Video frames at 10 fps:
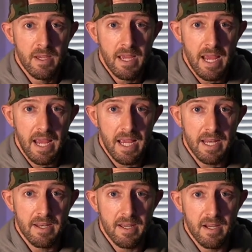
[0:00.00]

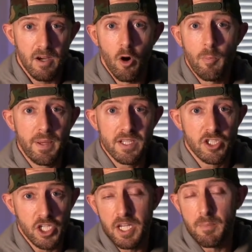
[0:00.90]
And
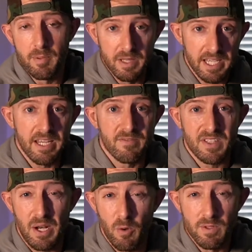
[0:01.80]
O-Pee-Chee believes
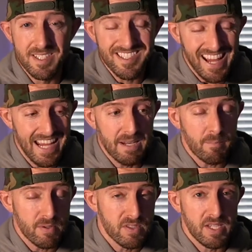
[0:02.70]
that only
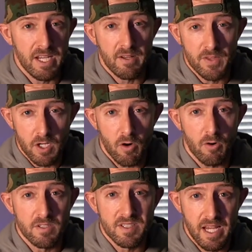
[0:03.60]
10% of the
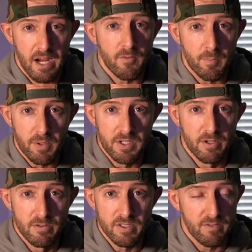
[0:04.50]
cards they ever
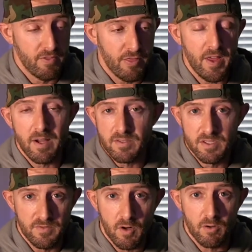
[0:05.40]
produced, of the
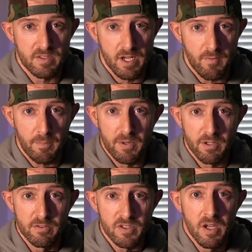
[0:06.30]
thousands of cards they ever
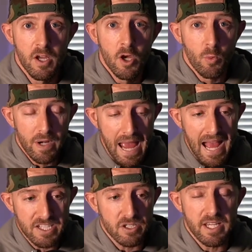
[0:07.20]
produced, would
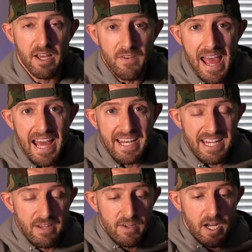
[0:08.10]
actually have had
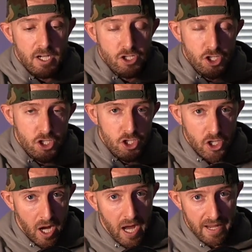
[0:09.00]
even a
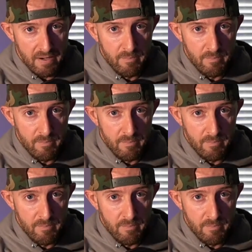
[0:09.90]
shot